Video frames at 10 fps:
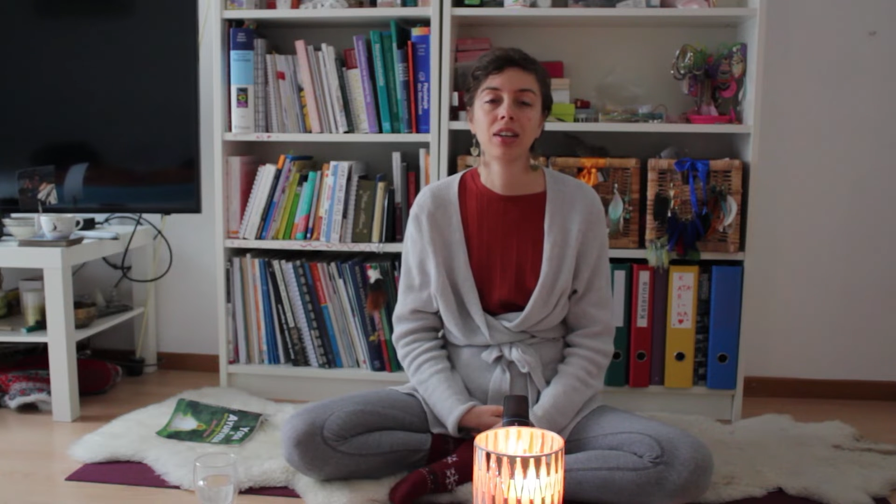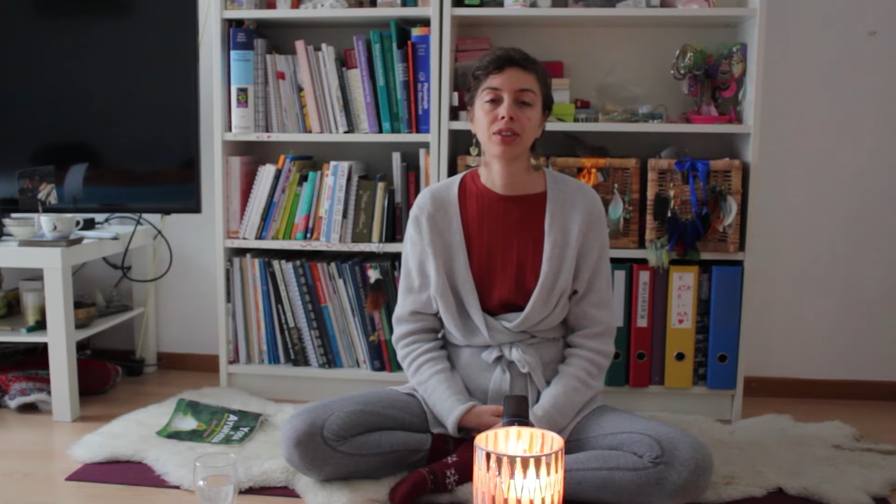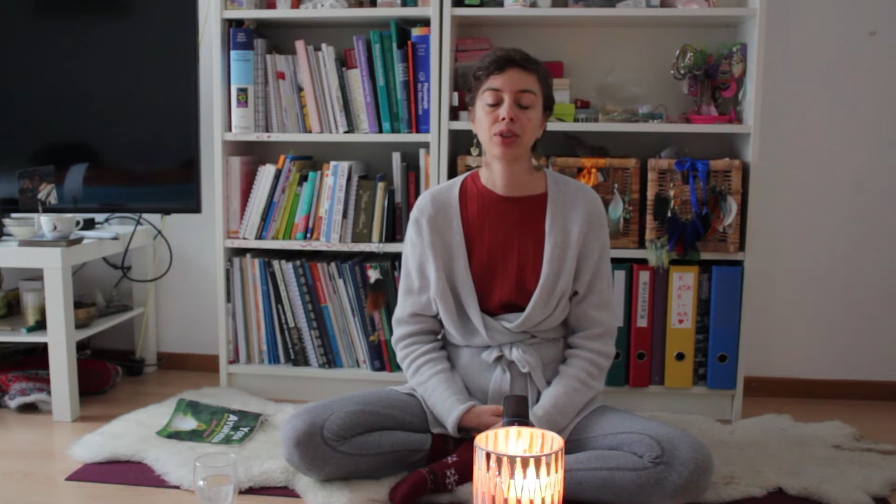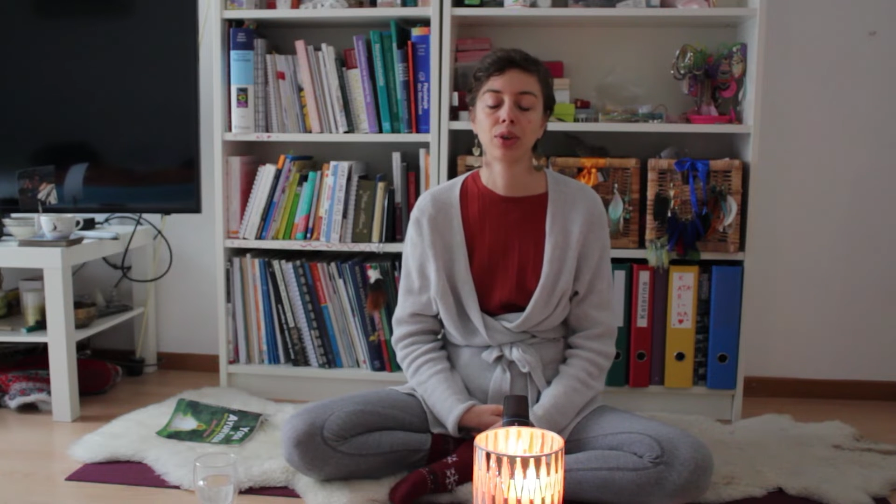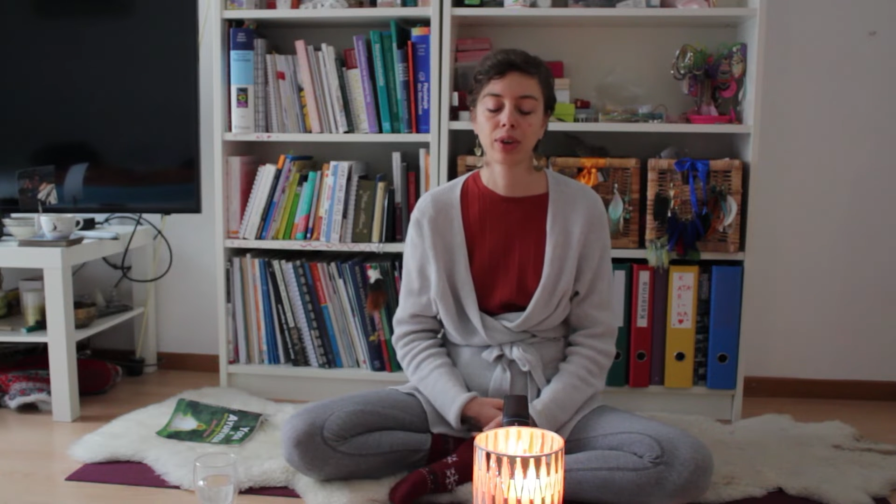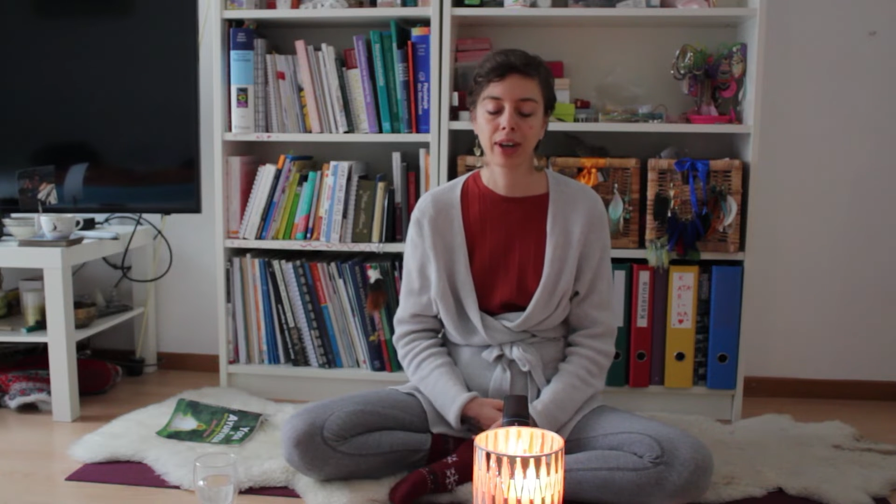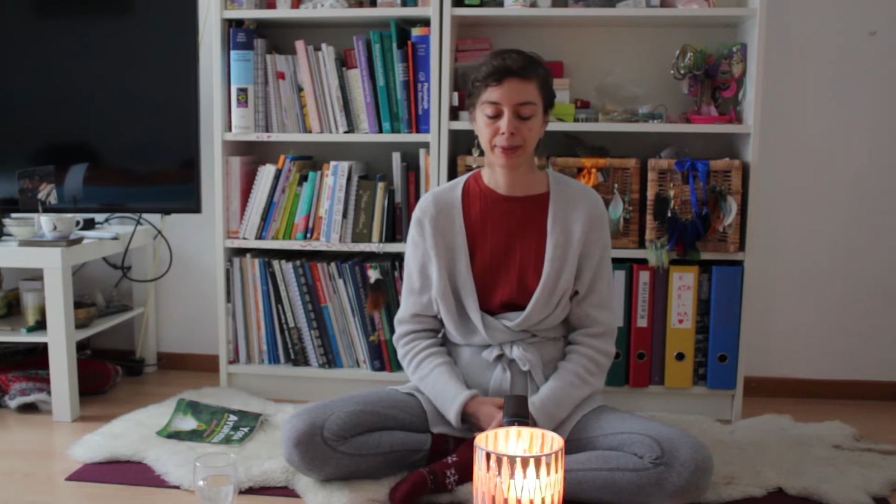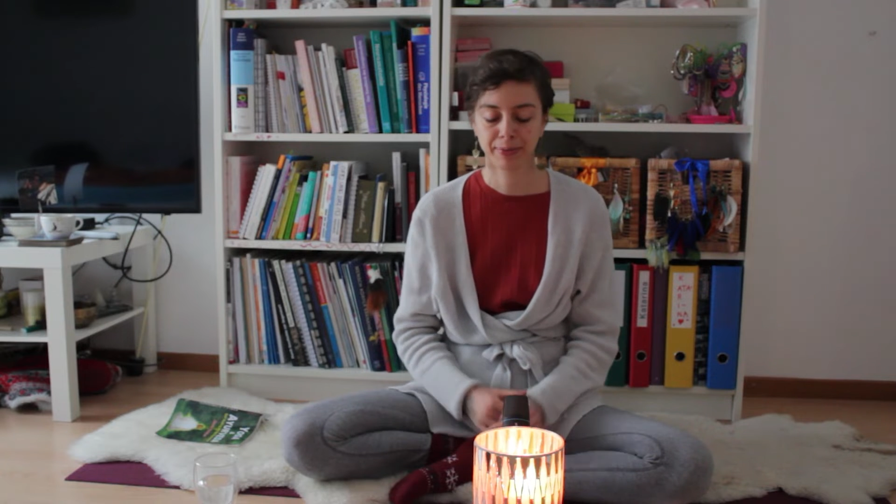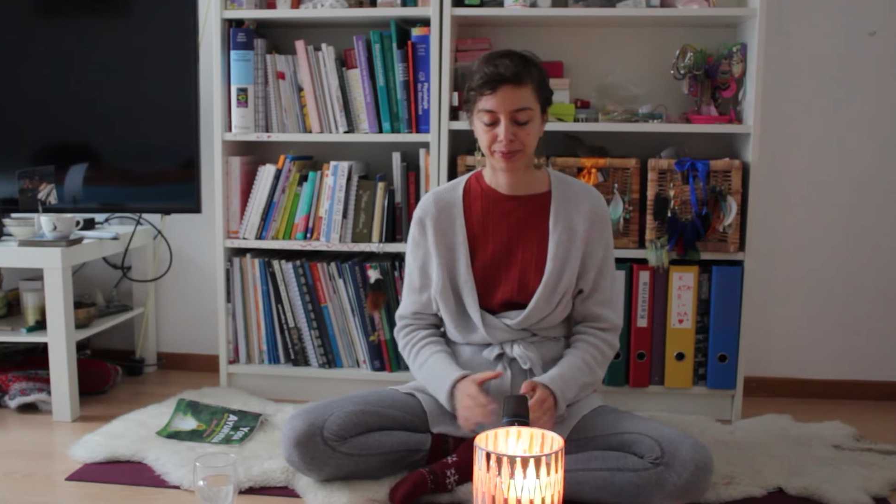So okay,